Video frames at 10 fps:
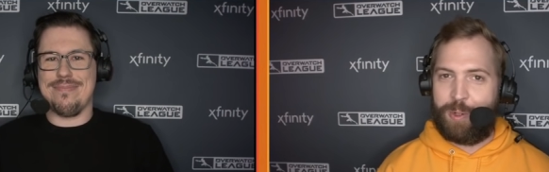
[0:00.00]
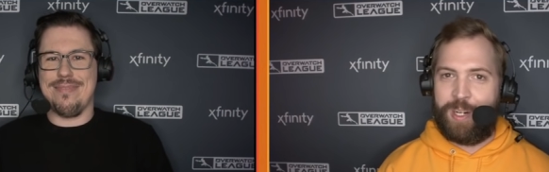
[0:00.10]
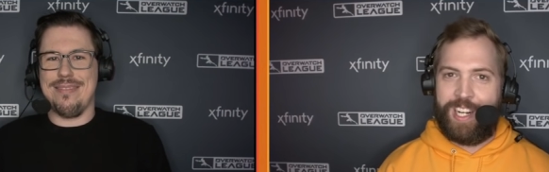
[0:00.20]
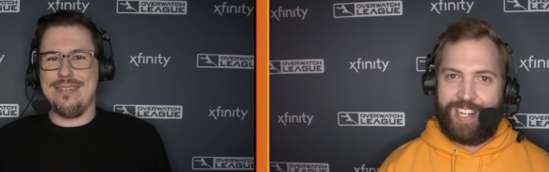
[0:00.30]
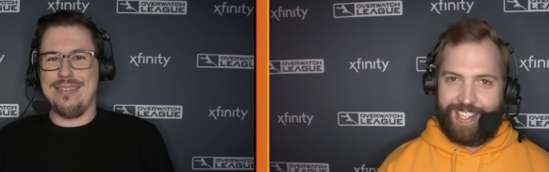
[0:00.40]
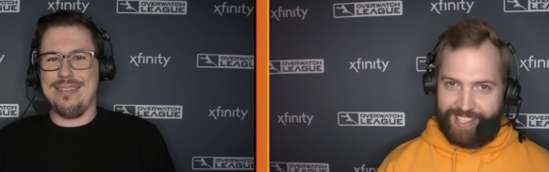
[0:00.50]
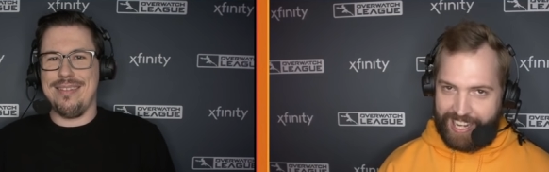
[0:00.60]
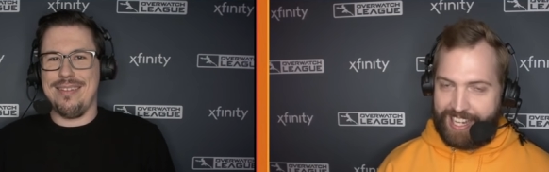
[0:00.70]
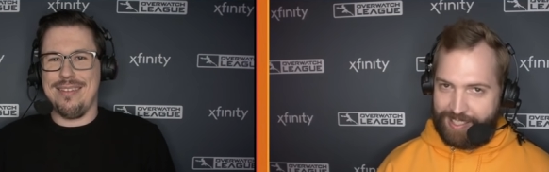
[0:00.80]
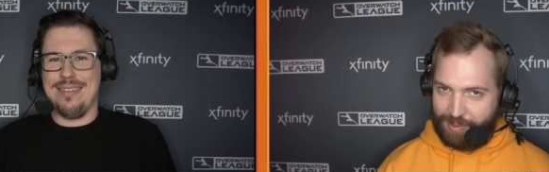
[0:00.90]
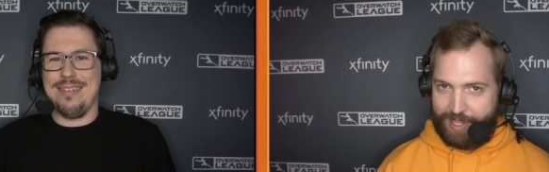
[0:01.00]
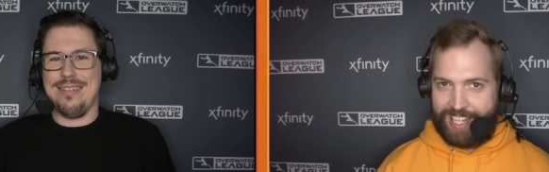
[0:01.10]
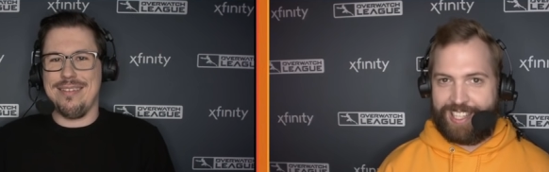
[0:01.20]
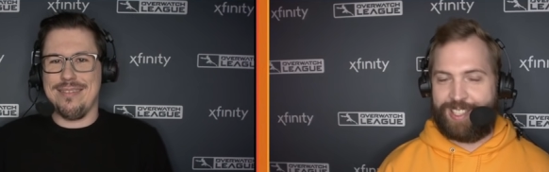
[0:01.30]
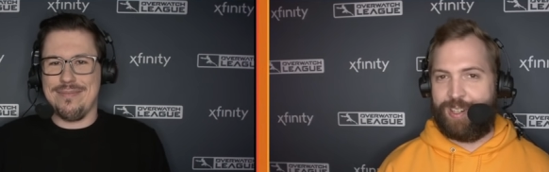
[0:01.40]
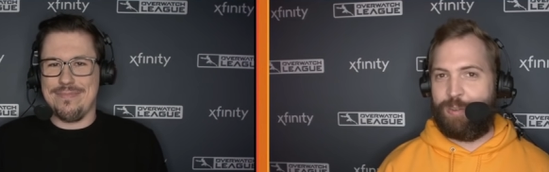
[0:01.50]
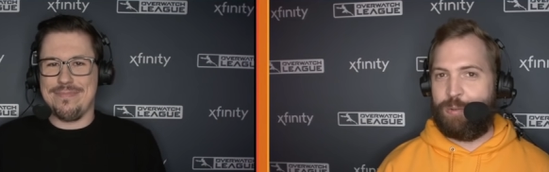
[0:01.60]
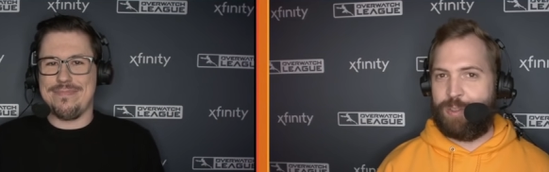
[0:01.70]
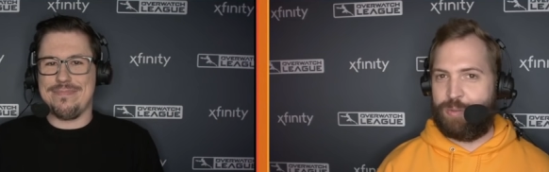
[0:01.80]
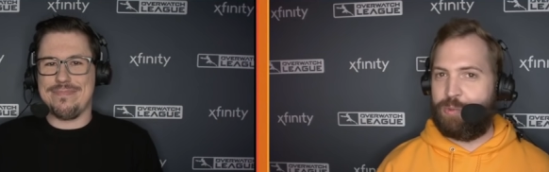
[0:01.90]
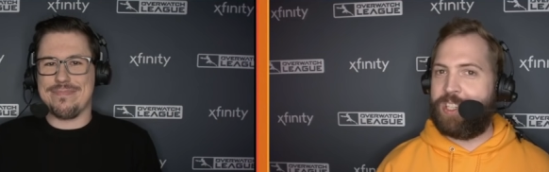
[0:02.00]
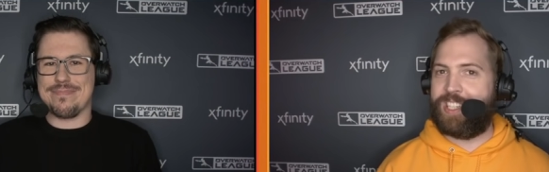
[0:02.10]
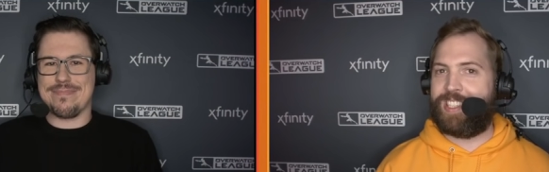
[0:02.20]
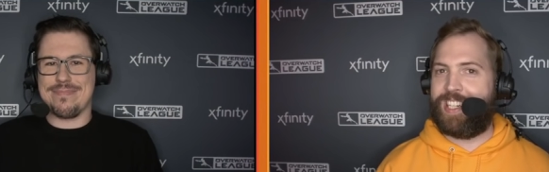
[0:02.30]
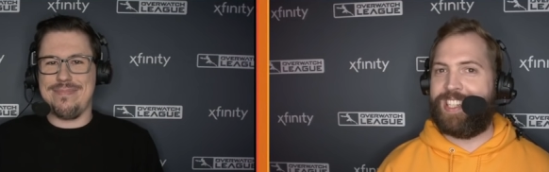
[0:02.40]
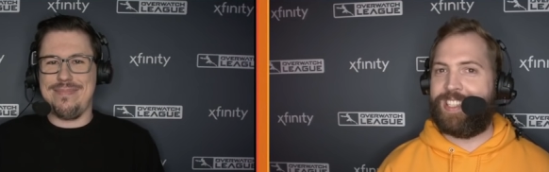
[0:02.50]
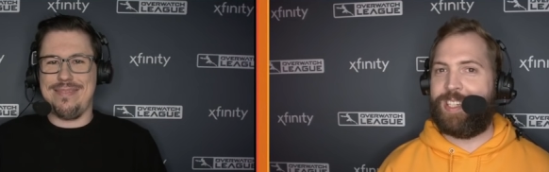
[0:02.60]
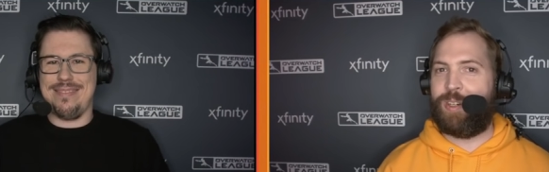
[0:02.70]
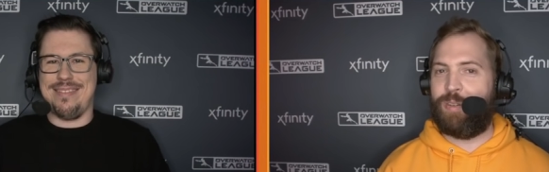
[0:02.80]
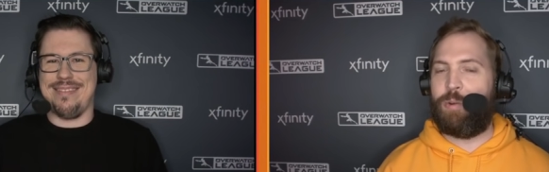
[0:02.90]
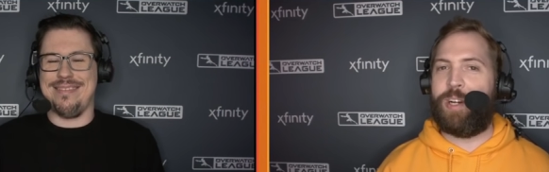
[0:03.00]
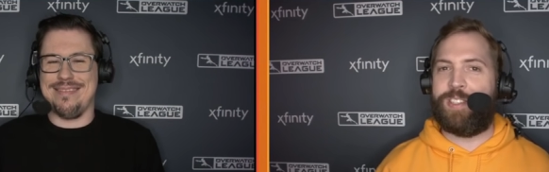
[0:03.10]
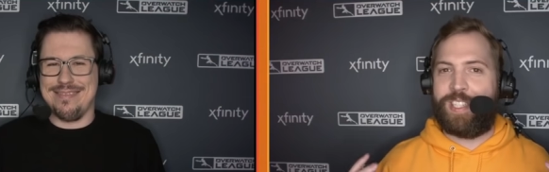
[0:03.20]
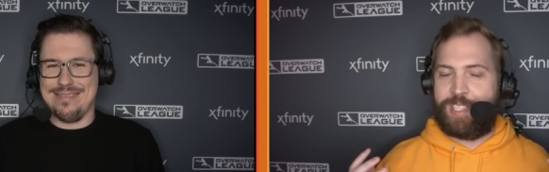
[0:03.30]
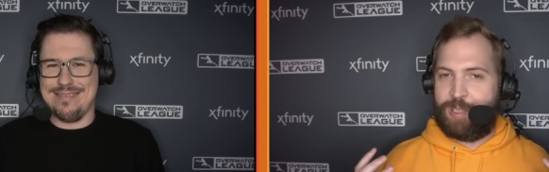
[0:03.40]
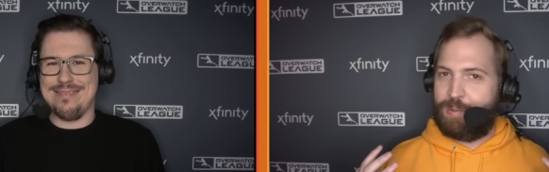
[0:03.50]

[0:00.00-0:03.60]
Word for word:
Speaker 1: pool last week, so everyone was really excited to see her in Overwatch League.